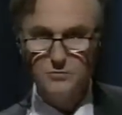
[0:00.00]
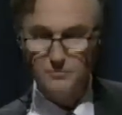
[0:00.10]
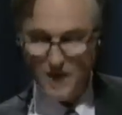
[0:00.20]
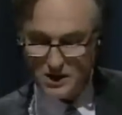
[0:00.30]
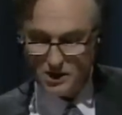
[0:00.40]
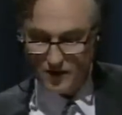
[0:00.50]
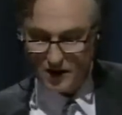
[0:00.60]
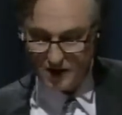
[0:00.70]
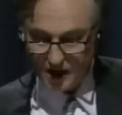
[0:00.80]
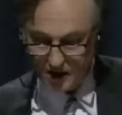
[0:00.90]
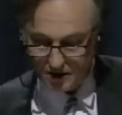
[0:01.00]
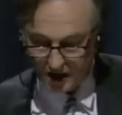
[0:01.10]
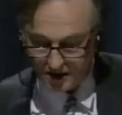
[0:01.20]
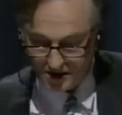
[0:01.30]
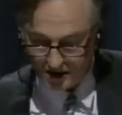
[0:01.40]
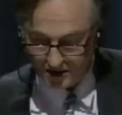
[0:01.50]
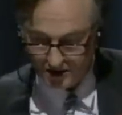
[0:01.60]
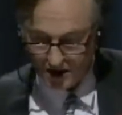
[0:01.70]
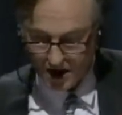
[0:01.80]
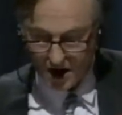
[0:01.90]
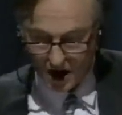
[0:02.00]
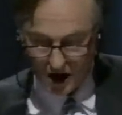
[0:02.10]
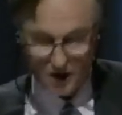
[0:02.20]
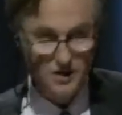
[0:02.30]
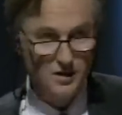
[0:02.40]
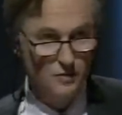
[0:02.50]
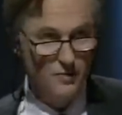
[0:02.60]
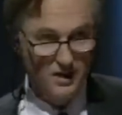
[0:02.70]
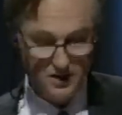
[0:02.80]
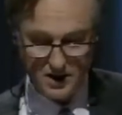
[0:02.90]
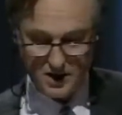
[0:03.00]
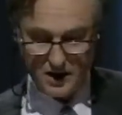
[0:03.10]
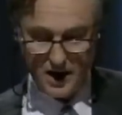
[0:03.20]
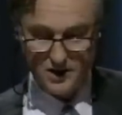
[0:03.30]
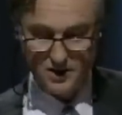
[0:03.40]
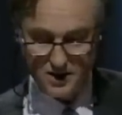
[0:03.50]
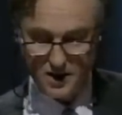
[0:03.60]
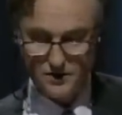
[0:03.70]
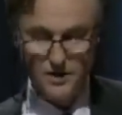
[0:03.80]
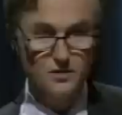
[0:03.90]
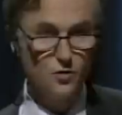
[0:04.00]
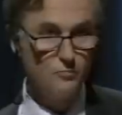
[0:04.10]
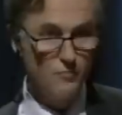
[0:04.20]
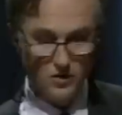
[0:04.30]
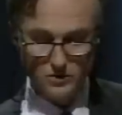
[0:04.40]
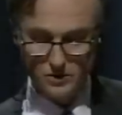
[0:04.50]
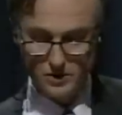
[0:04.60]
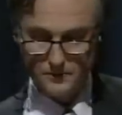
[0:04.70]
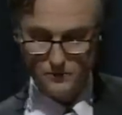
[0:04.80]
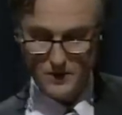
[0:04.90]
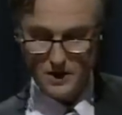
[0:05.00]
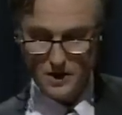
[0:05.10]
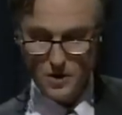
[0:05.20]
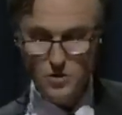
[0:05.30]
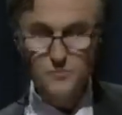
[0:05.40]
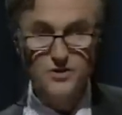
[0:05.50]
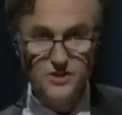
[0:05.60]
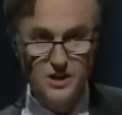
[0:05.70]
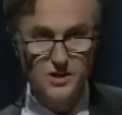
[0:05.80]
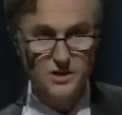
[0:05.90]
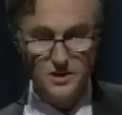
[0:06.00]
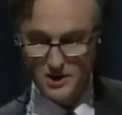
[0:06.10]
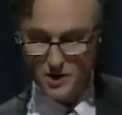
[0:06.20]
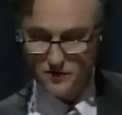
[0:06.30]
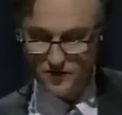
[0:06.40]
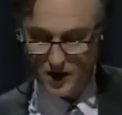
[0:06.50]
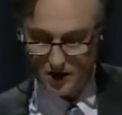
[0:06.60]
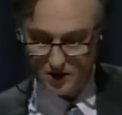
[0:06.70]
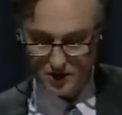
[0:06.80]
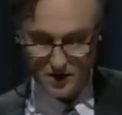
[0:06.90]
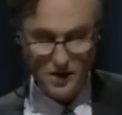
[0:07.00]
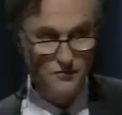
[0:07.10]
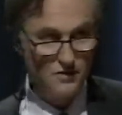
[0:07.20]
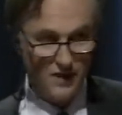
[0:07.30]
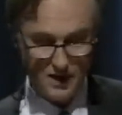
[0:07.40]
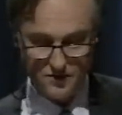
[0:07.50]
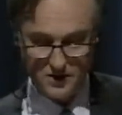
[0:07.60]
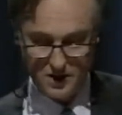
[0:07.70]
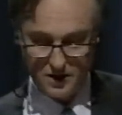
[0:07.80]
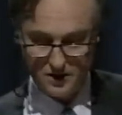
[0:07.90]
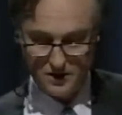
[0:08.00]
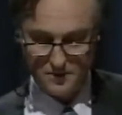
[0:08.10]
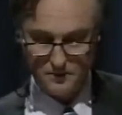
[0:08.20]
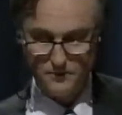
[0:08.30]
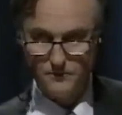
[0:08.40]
But many of our ideas are still best seen as theories or models, whose predictions so far have survived the test.